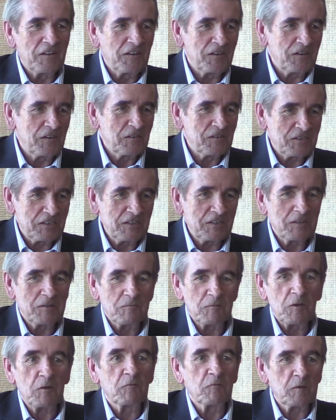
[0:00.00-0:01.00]
You see
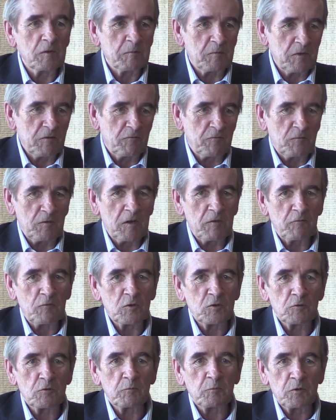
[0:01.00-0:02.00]
them, a
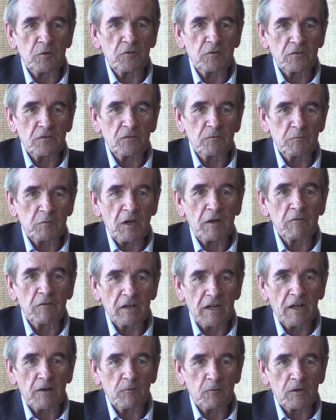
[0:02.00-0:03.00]
virtual personal private
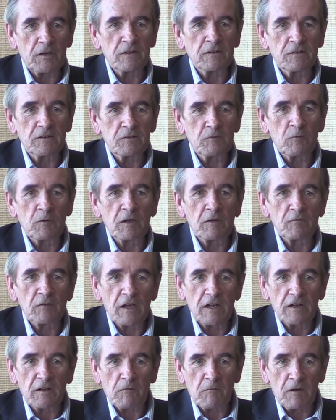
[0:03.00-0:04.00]
network, and there's a way of
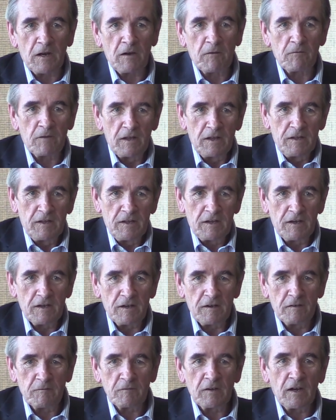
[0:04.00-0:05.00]
getting around
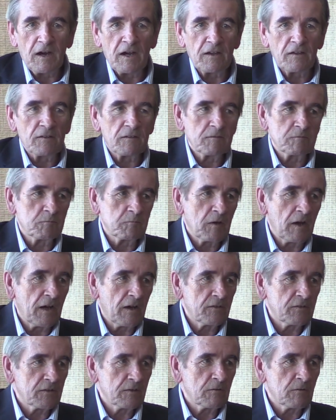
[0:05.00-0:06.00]

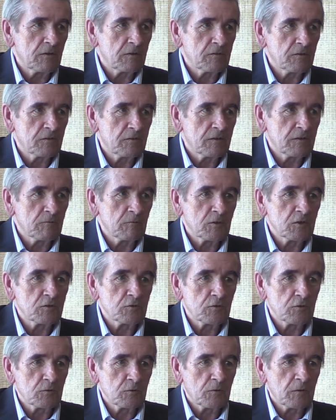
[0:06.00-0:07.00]
eyes that are interested in what
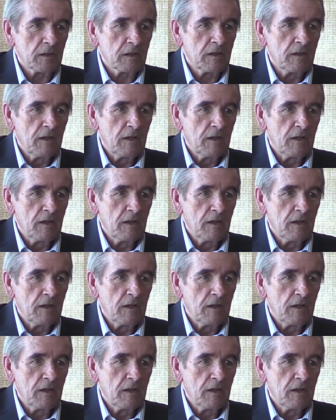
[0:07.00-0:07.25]
you're doing.